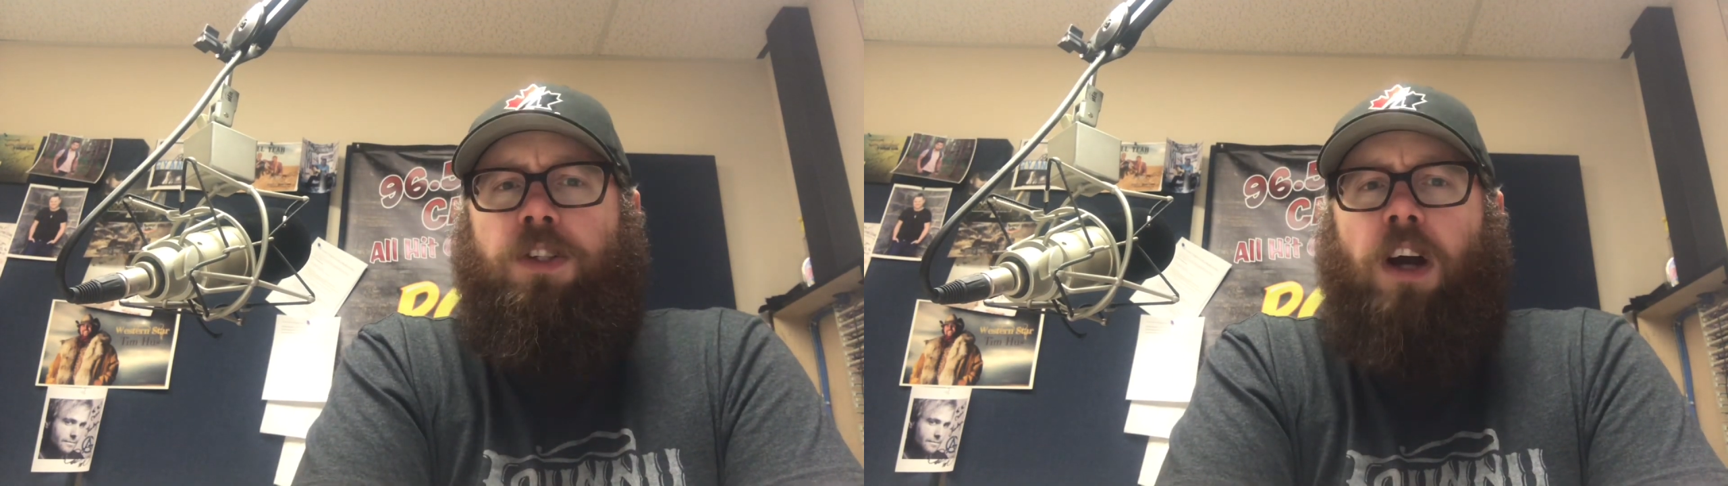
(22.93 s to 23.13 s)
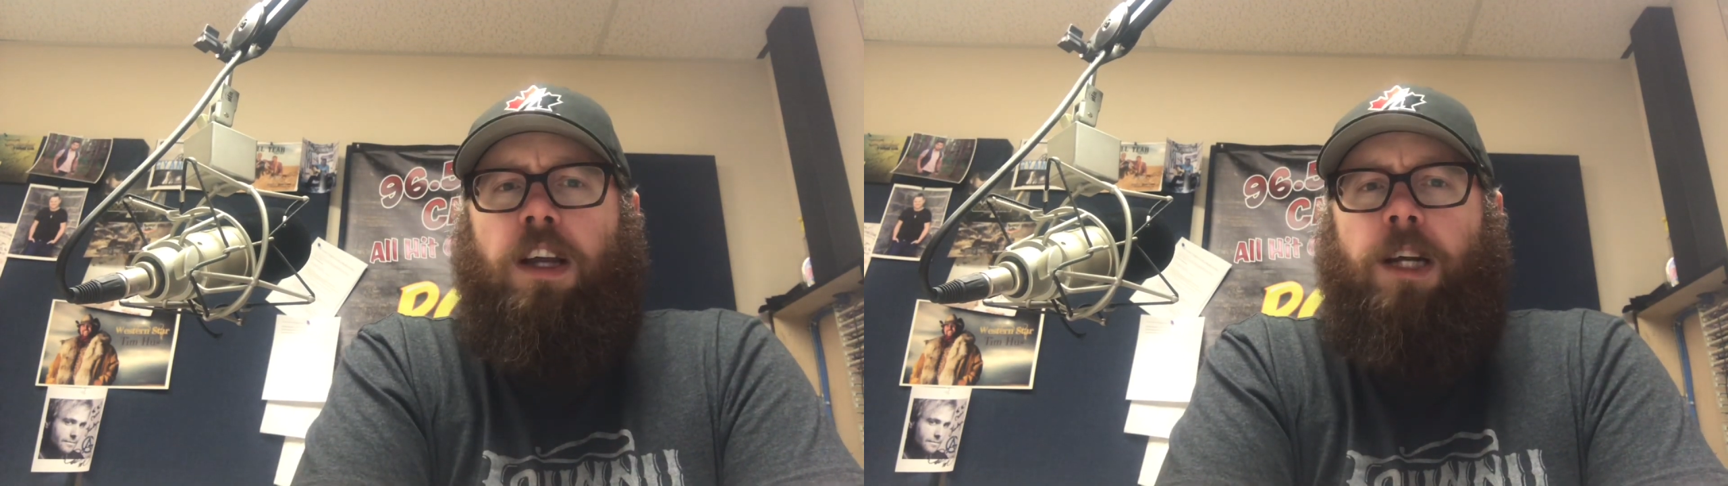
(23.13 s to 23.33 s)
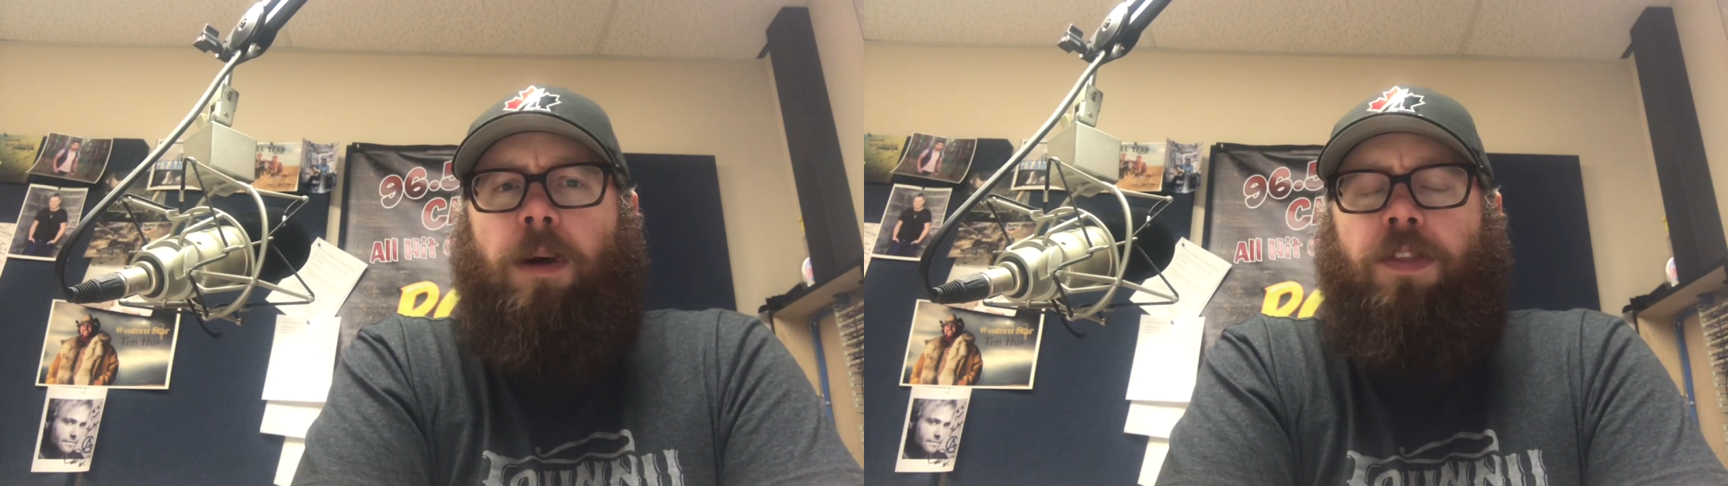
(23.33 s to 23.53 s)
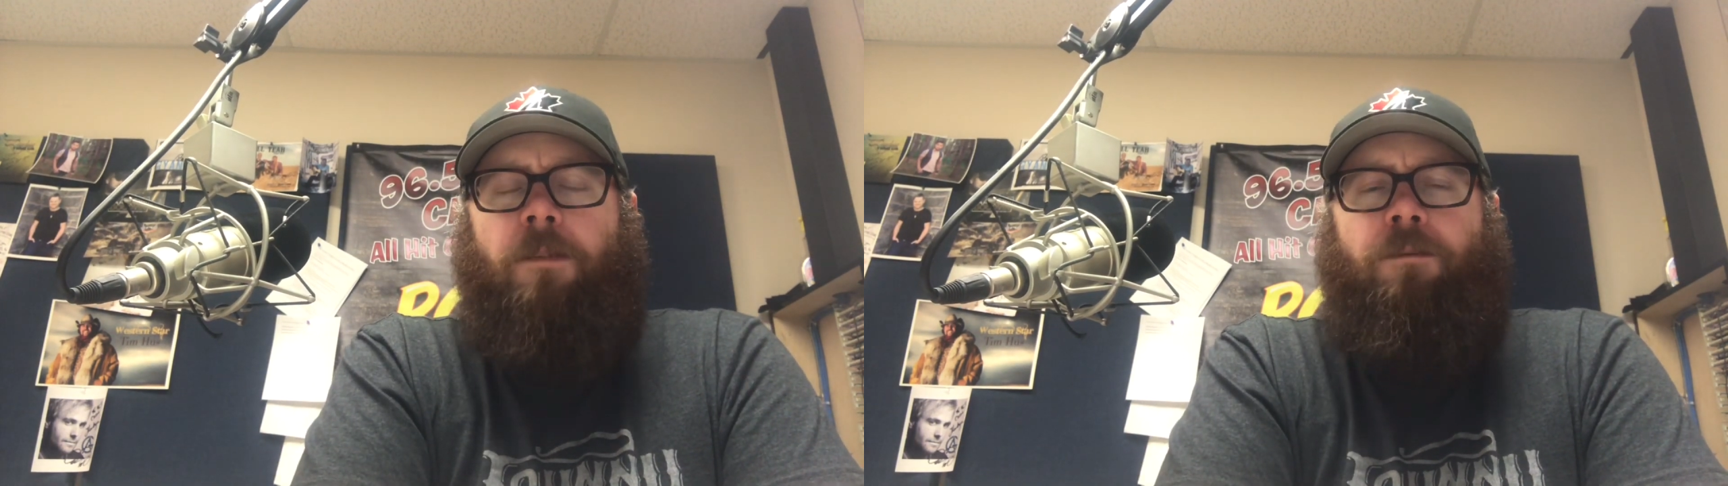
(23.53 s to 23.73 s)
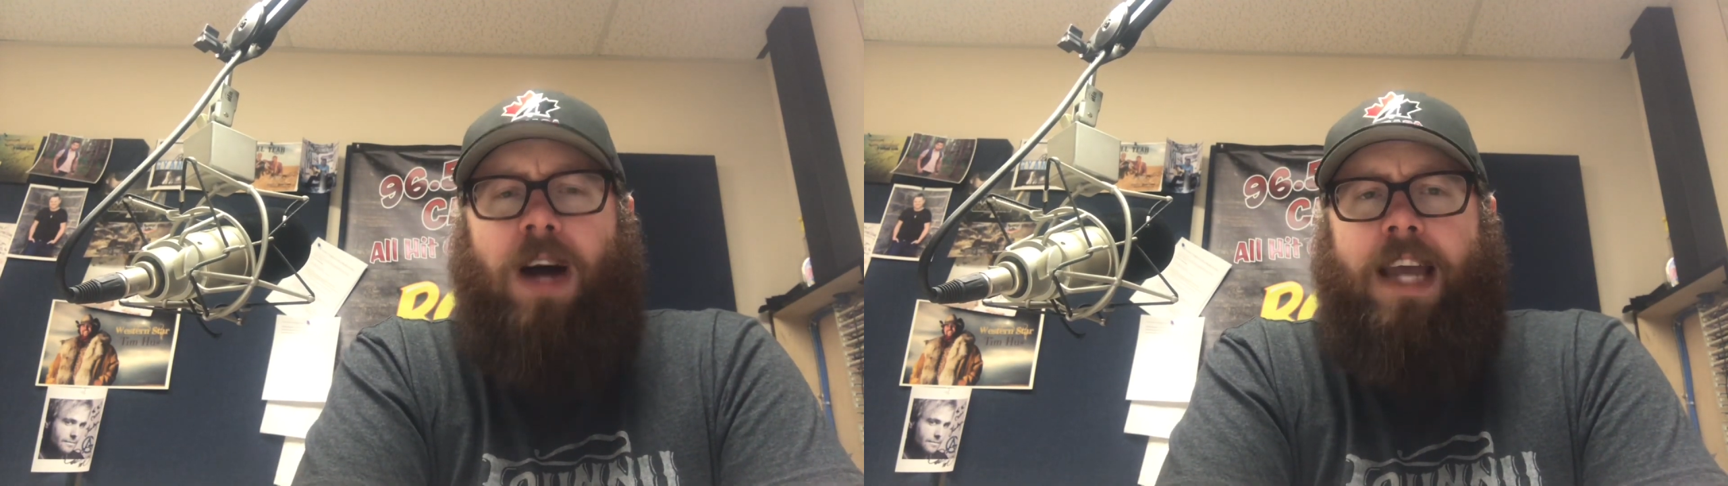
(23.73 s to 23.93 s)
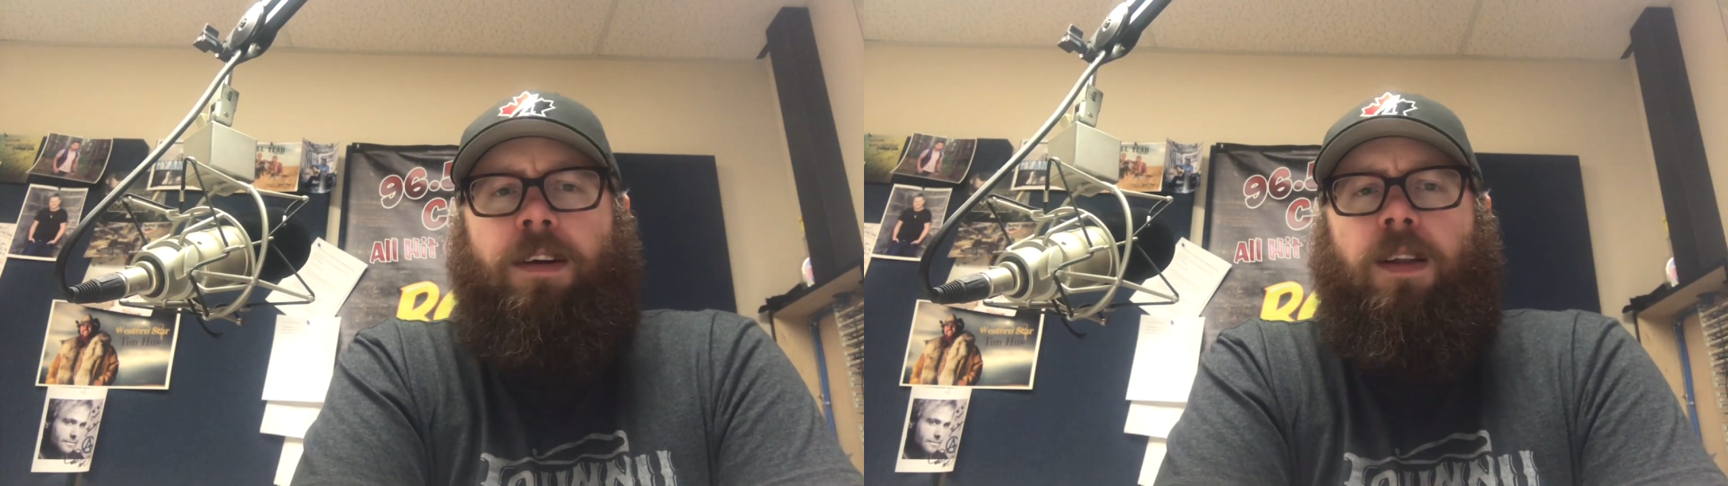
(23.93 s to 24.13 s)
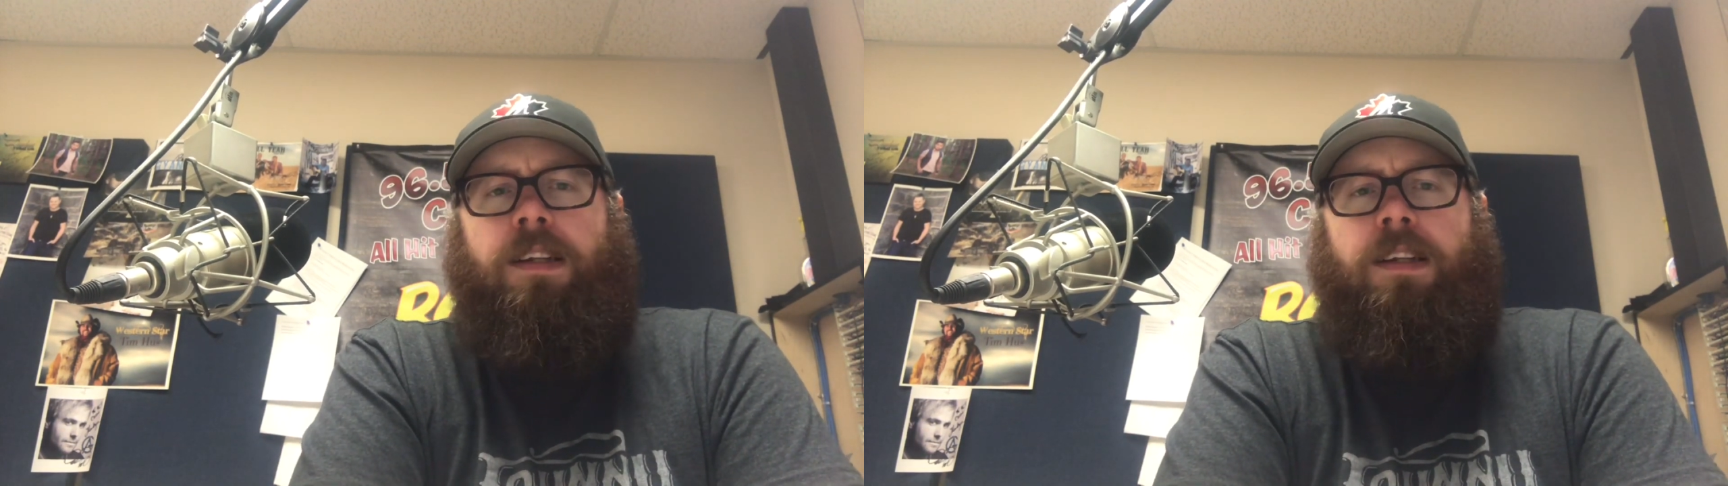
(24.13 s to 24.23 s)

talking about the final